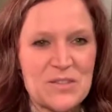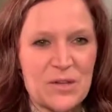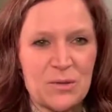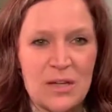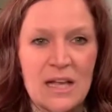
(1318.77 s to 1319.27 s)

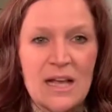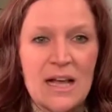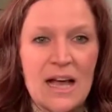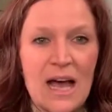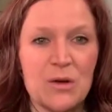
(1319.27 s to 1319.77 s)
So
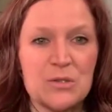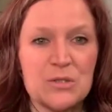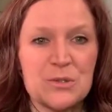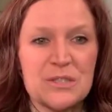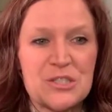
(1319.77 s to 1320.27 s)

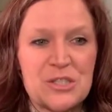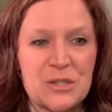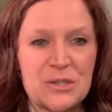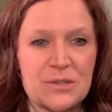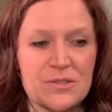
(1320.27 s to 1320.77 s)
outdoor
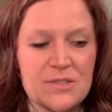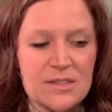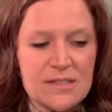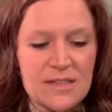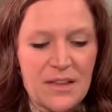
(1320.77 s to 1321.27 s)
journals
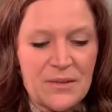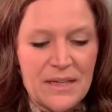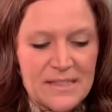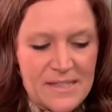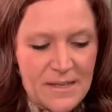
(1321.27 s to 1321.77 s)
is another
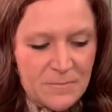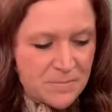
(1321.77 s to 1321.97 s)
idea.